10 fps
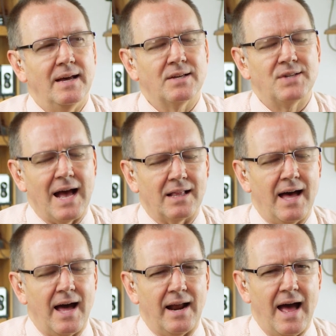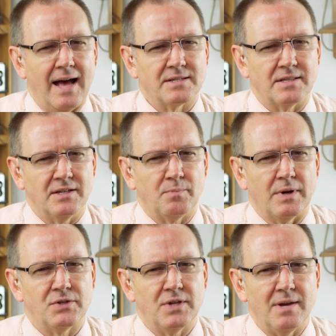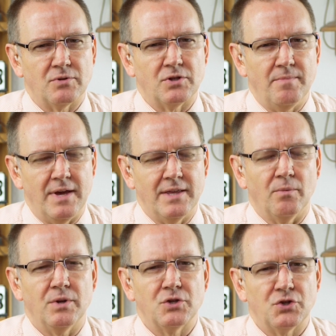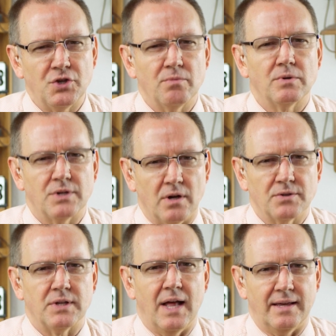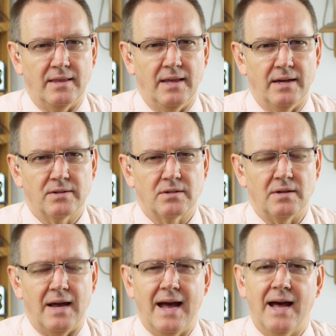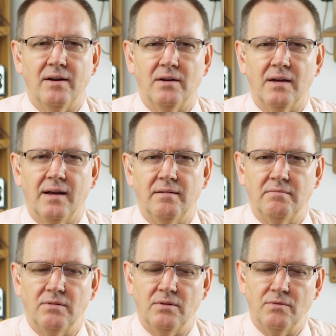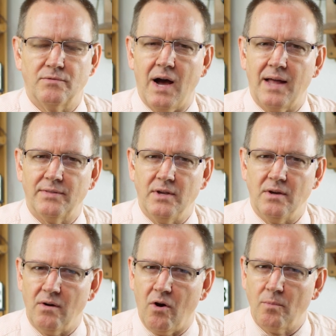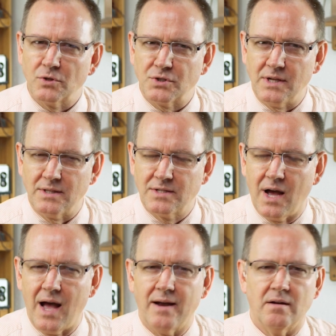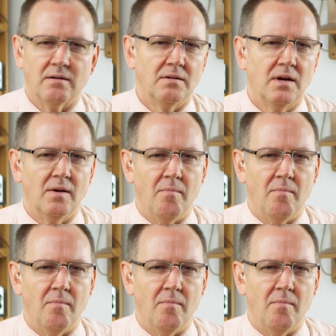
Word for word: exactly how to ask this, but it seems to me that when you see results like this and and you've got the almost the entire